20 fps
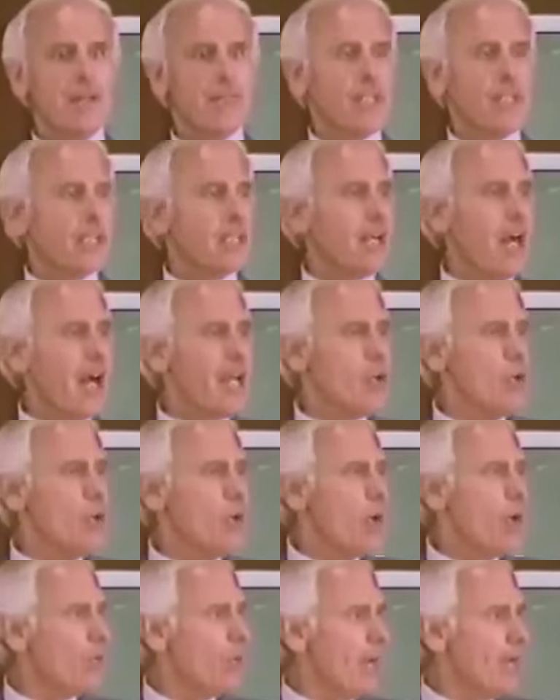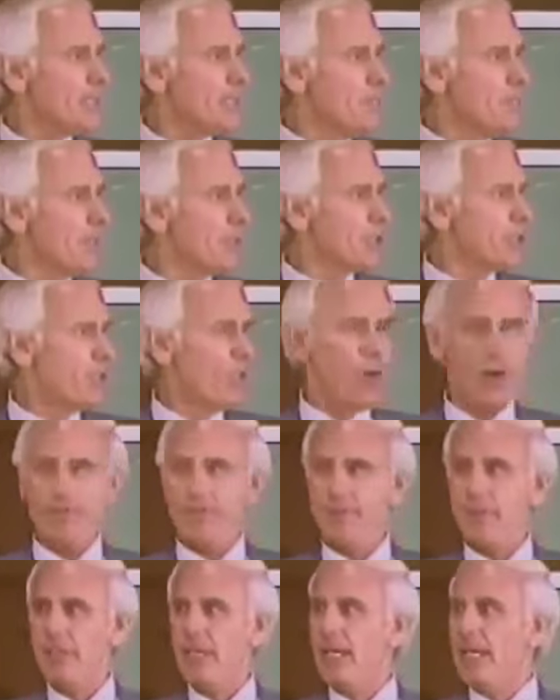The guy who harassed me so
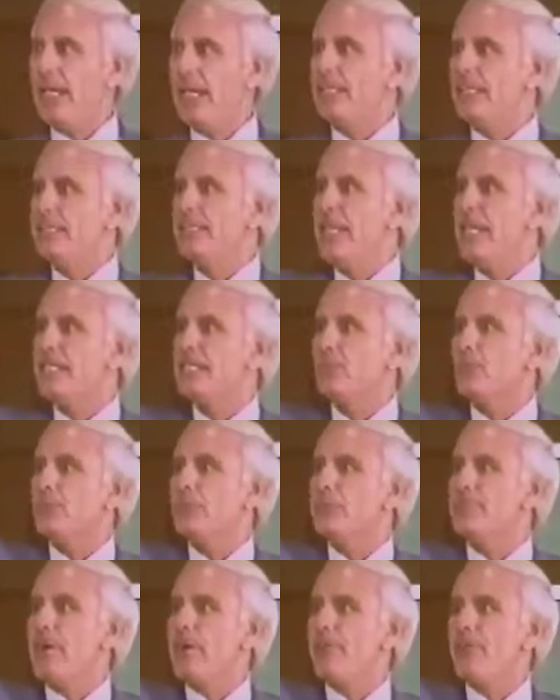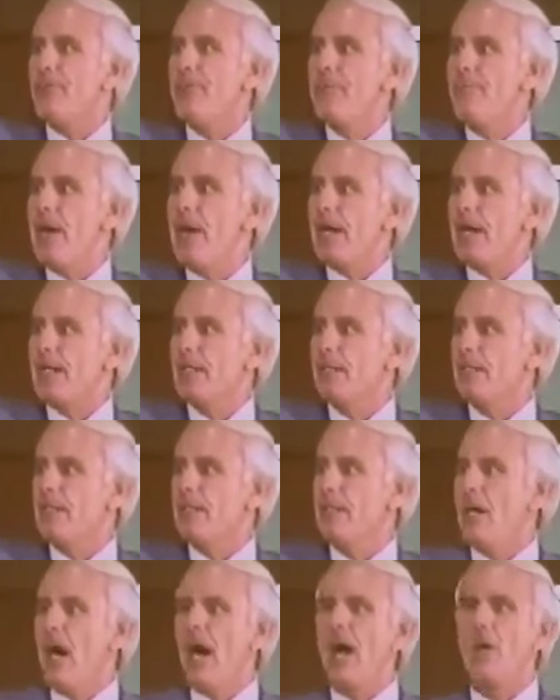often, his desk was about 3 back.
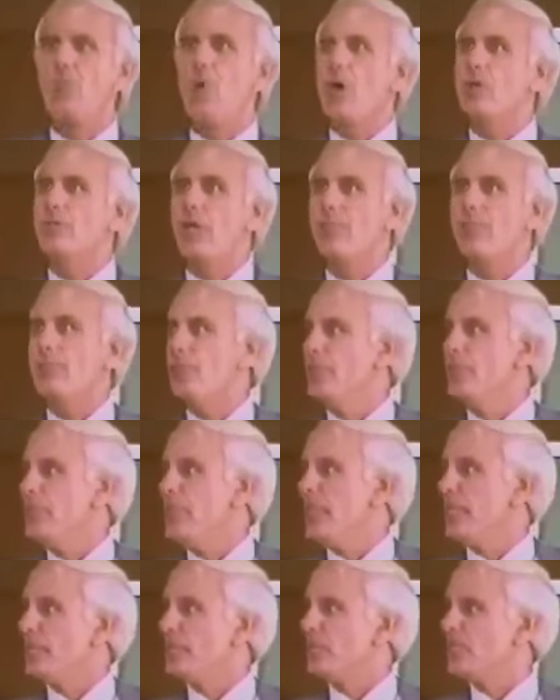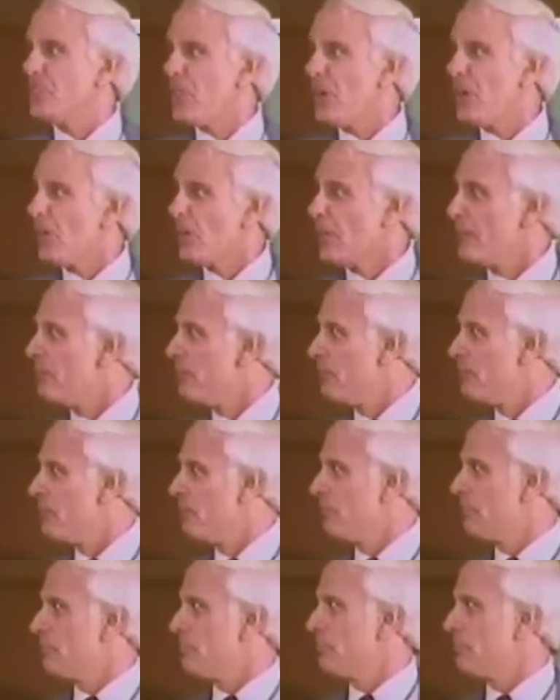I walked right up to his desk, startled him.
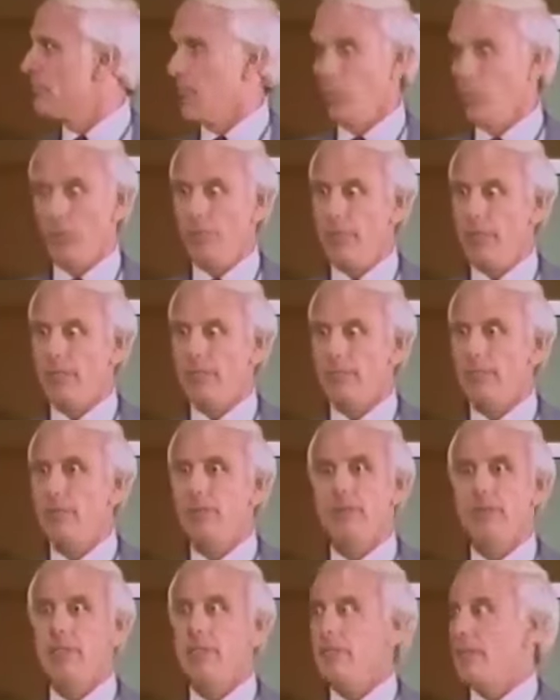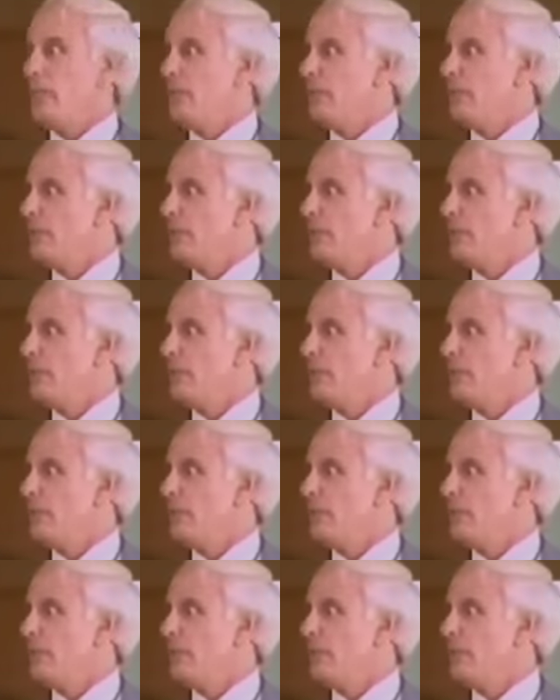He wondered what I was doing there.